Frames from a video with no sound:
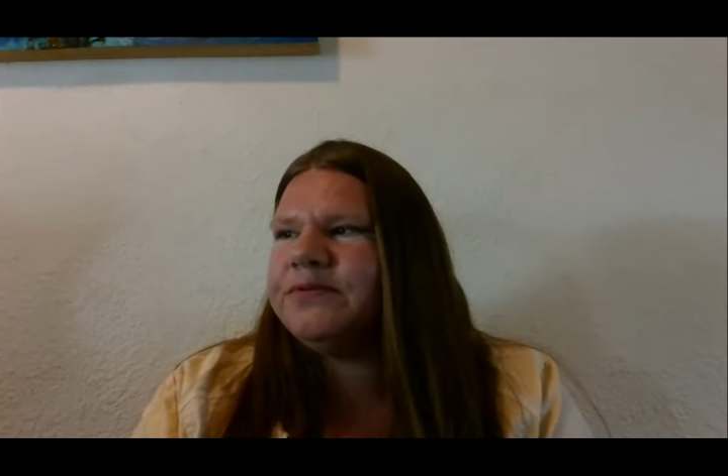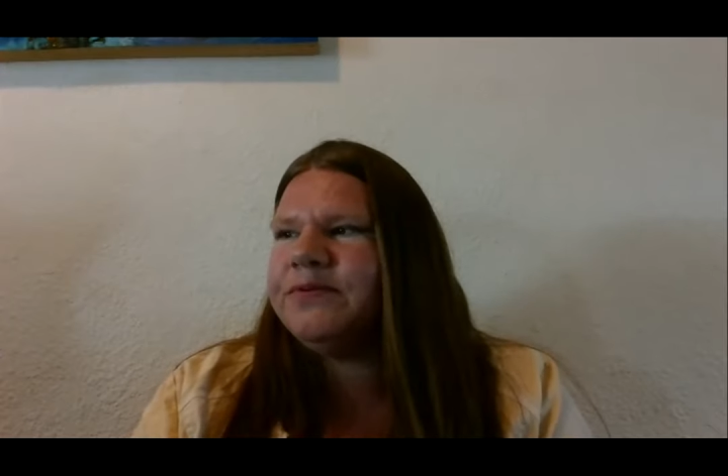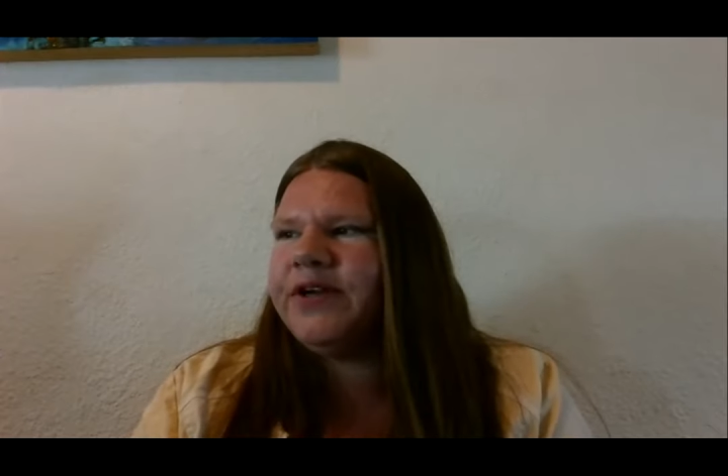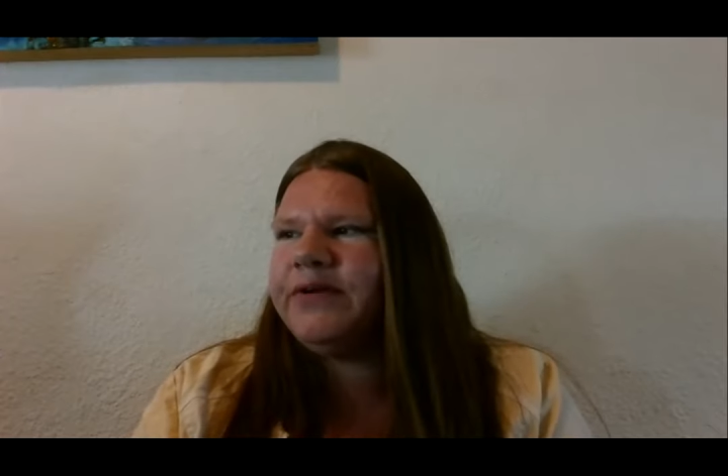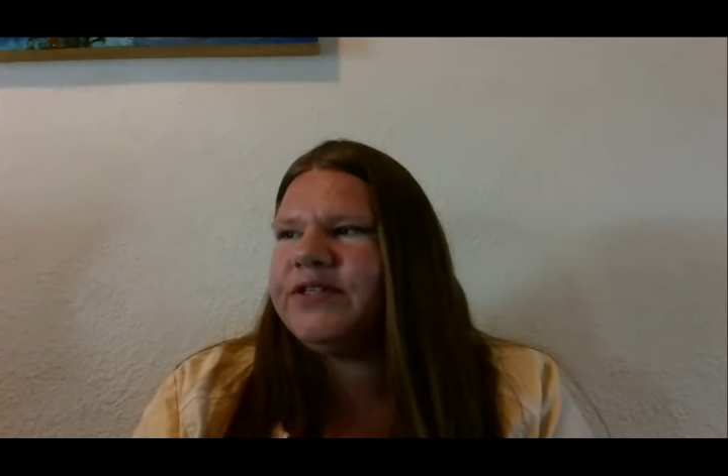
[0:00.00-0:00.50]

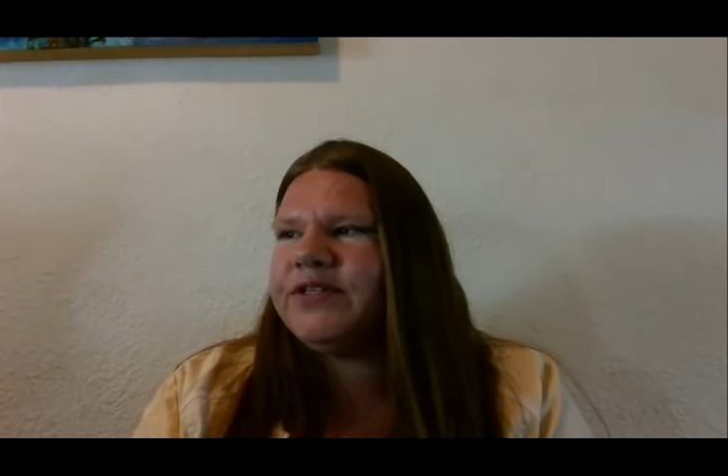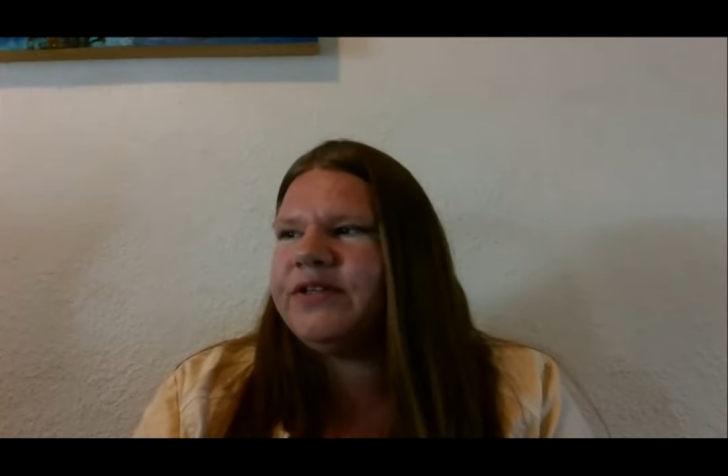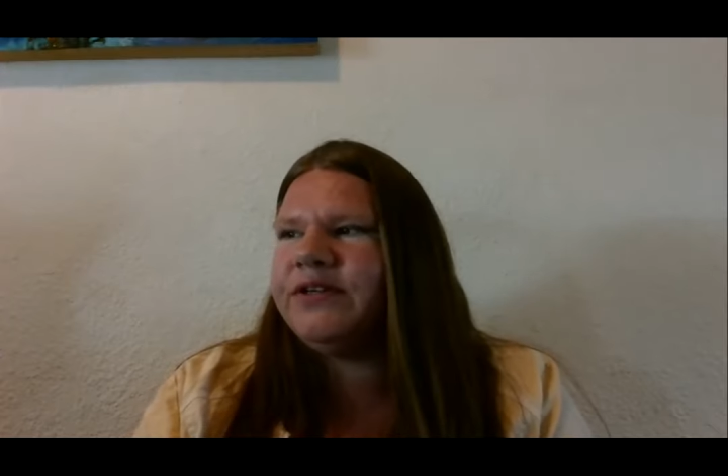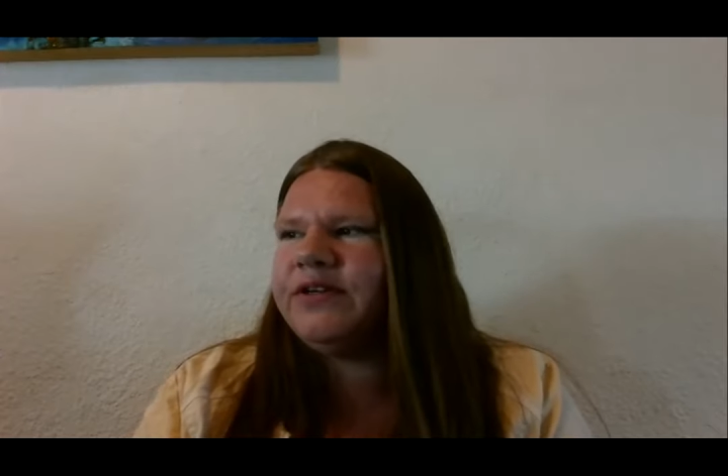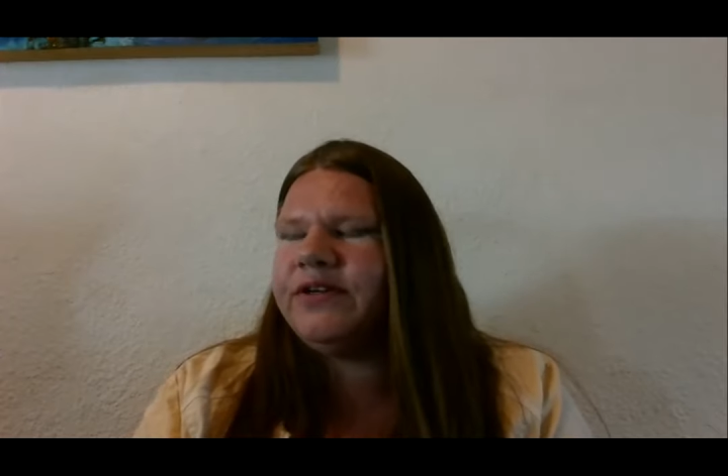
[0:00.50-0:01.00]
when I was
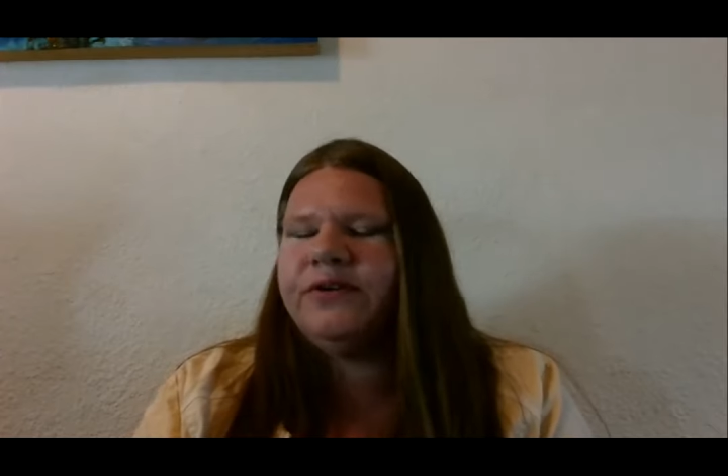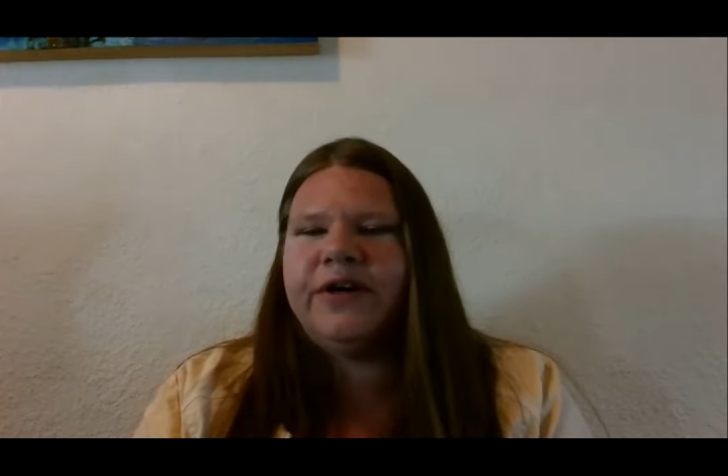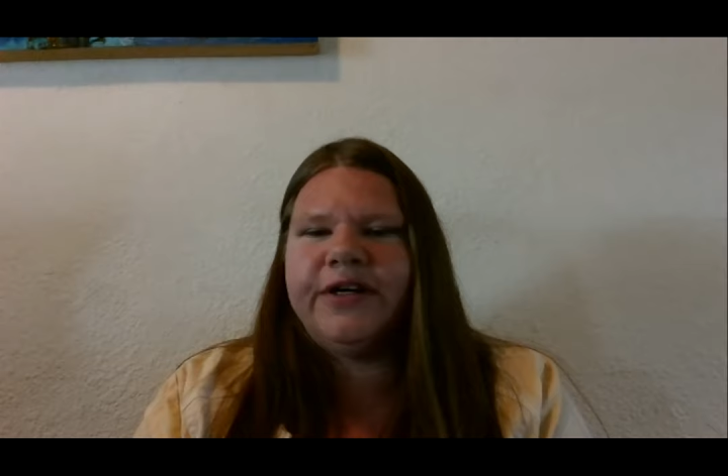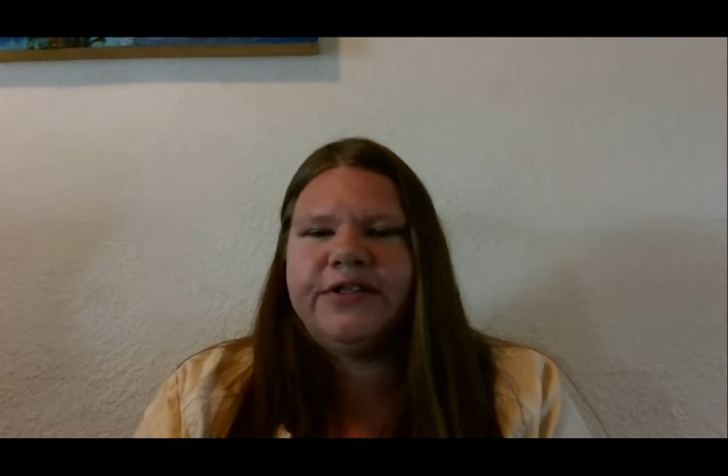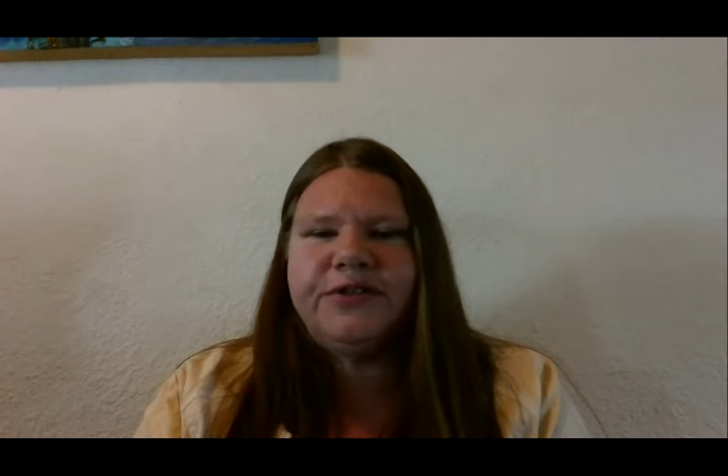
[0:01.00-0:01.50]
in
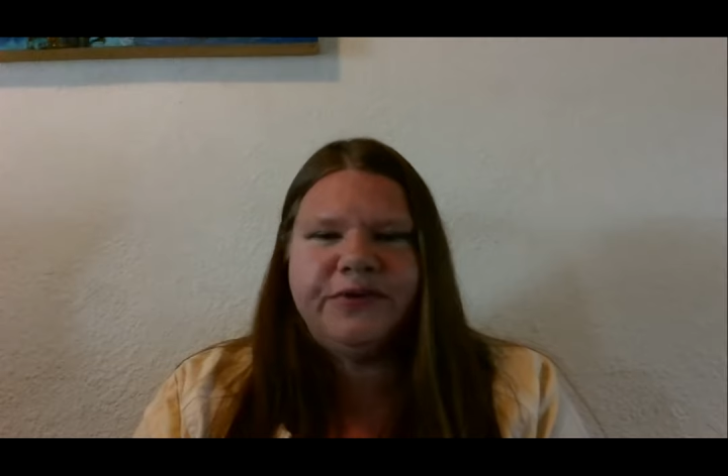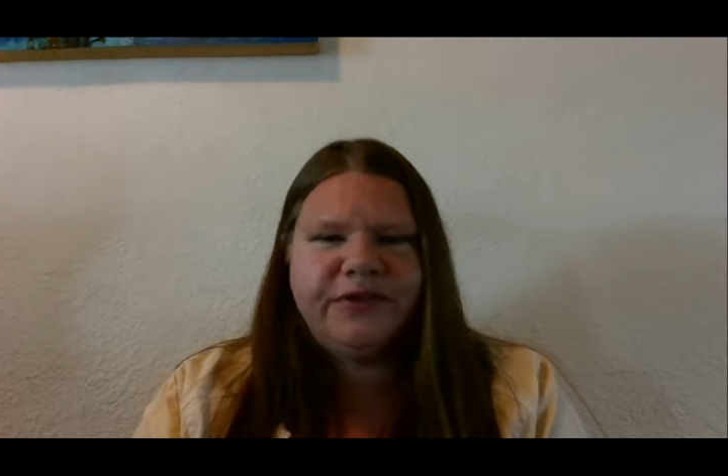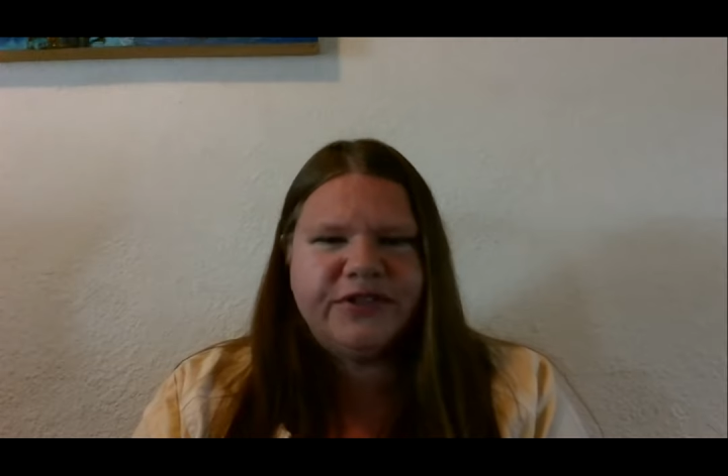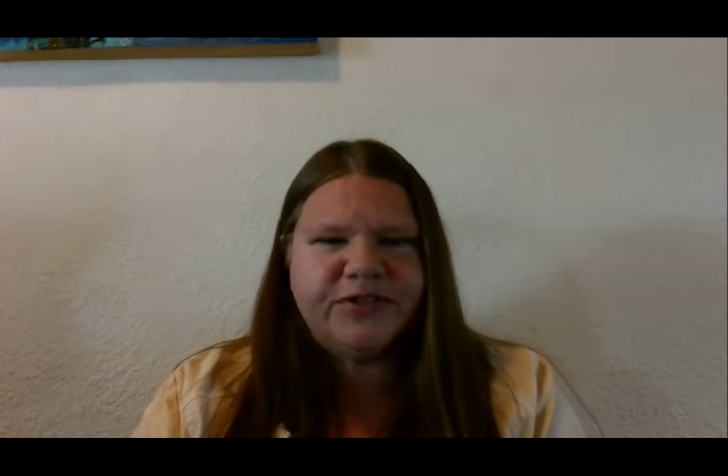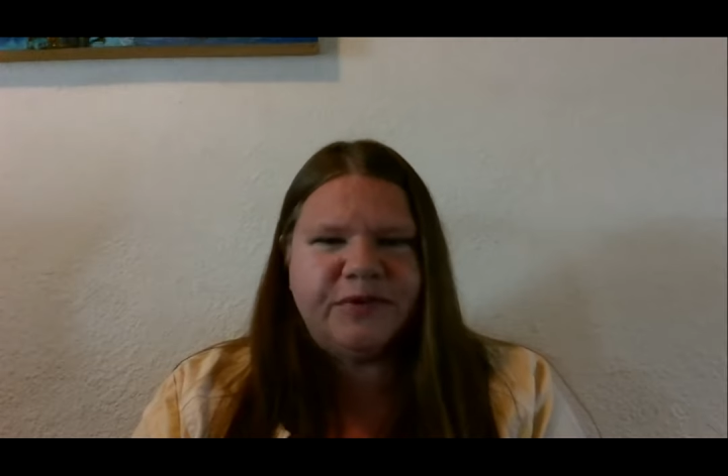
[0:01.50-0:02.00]
undergrad doing
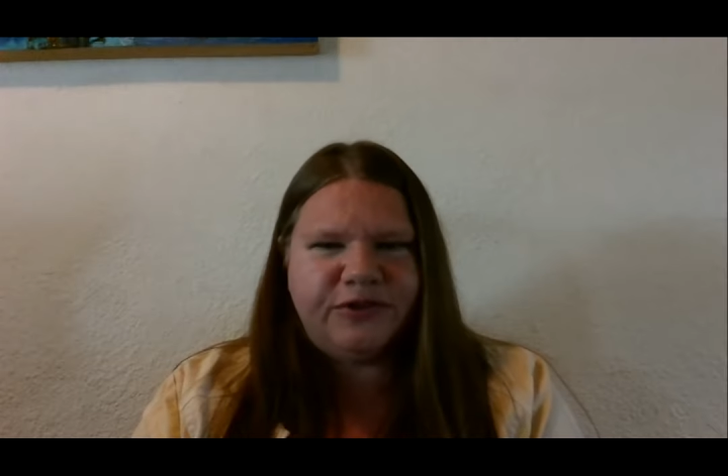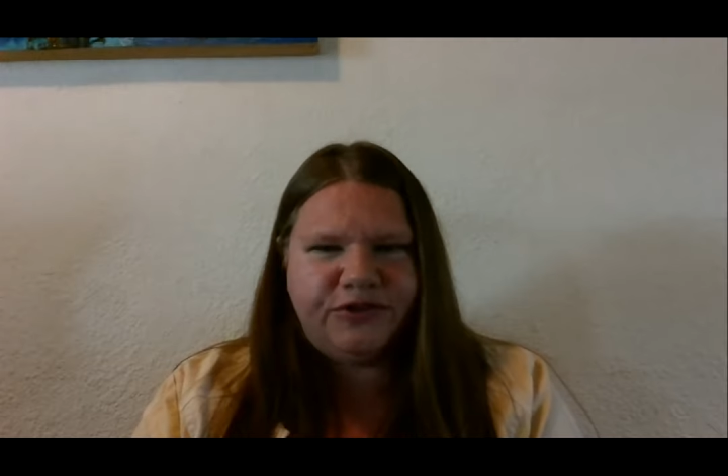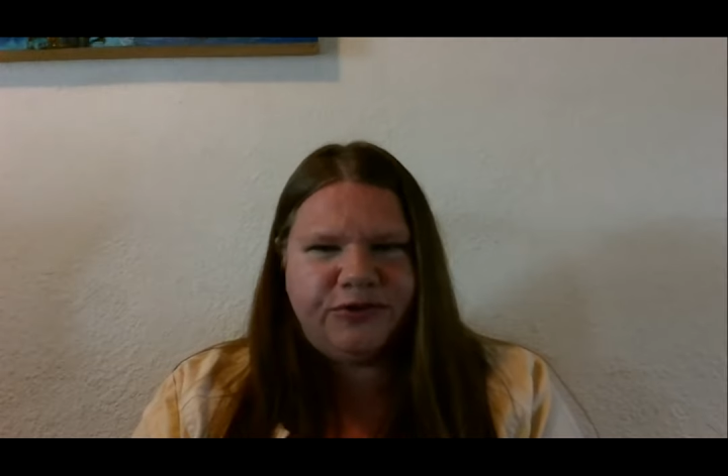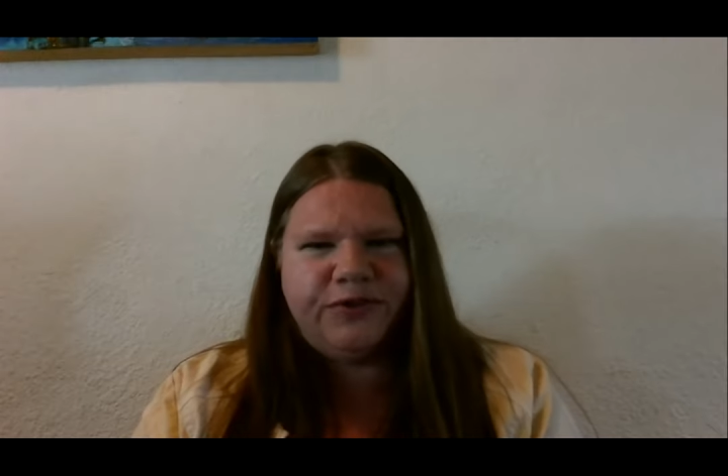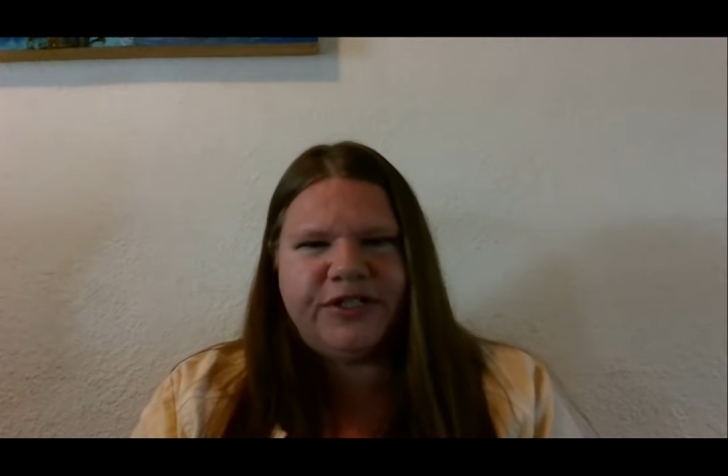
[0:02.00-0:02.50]
the small
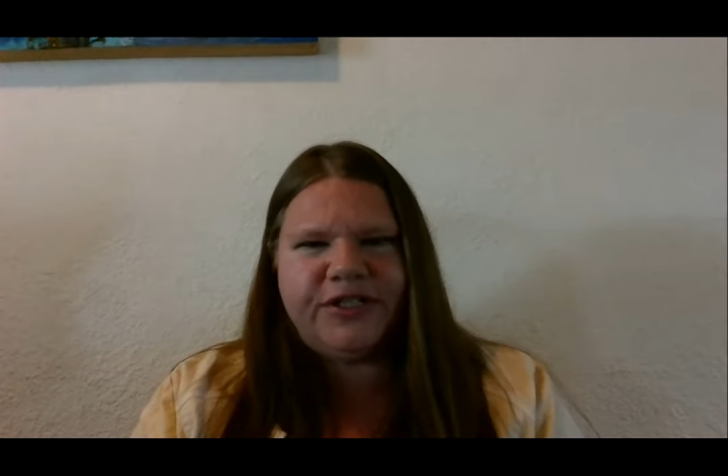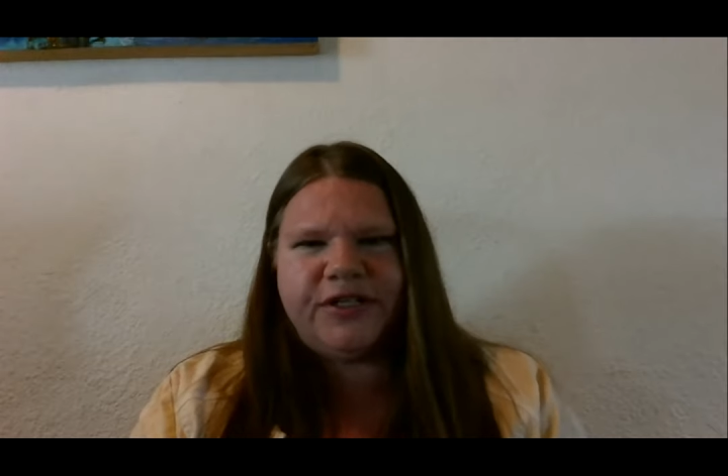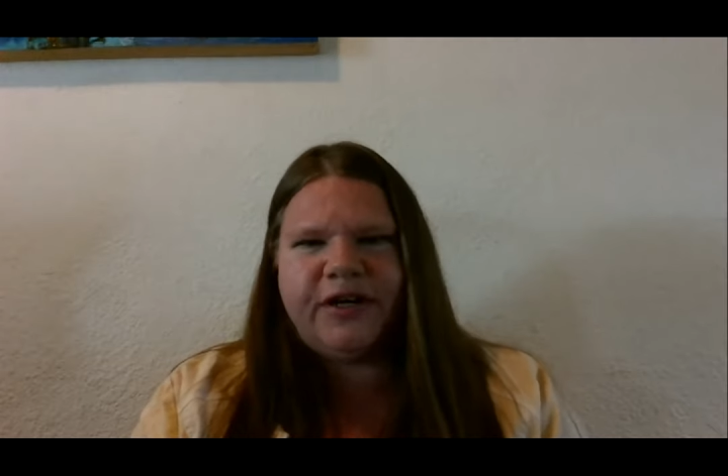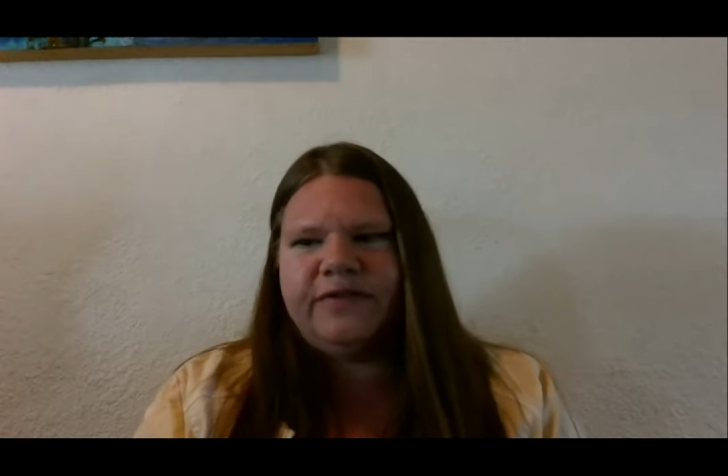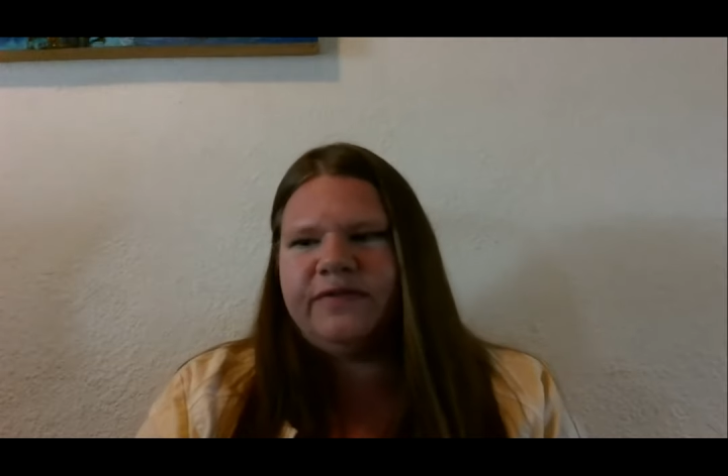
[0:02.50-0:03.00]
jewelry
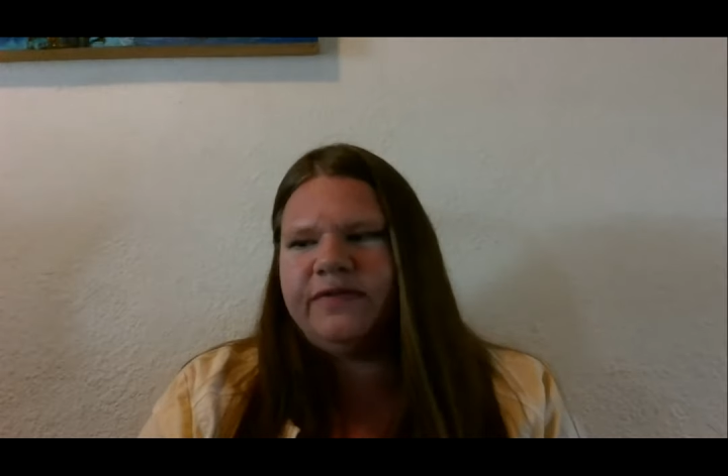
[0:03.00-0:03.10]
stuff,